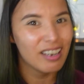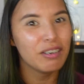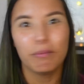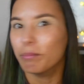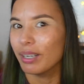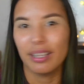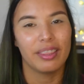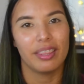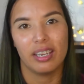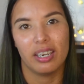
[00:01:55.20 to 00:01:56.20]
But
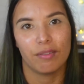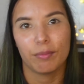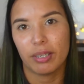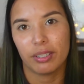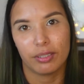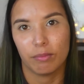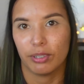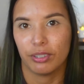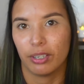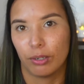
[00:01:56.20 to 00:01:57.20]
they never made it to my
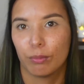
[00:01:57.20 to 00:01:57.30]
channel